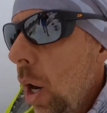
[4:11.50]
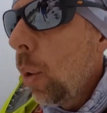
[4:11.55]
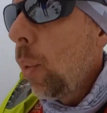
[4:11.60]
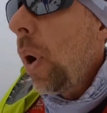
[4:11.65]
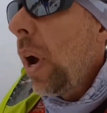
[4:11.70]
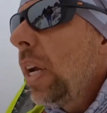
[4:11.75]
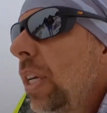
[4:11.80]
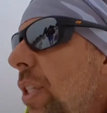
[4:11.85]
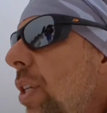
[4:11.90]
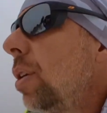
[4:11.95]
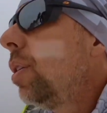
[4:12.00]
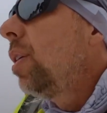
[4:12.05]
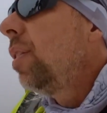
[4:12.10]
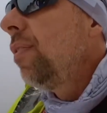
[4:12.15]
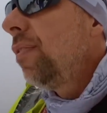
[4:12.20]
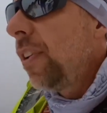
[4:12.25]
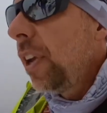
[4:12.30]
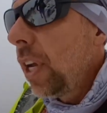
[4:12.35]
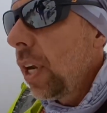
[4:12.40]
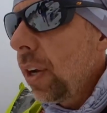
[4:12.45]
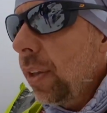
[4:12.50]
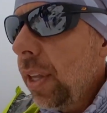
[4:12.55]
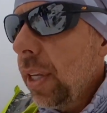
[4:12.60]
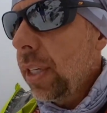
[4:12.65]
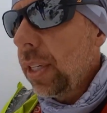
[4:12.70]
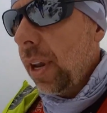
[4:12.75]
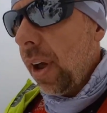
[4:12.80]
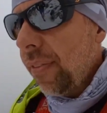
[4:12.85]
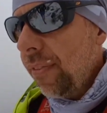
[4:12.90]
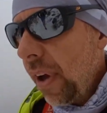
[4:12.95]
are ways you can figure
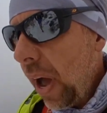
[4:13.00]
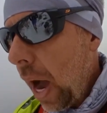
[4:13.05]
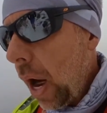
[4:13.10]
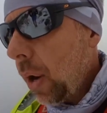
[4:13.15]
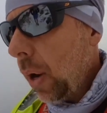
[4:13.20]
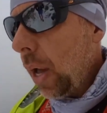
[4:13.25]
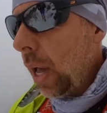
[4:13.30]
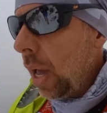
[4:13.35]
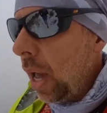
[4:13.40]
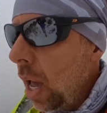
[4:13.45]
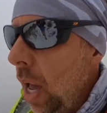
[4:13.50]
this stuff out.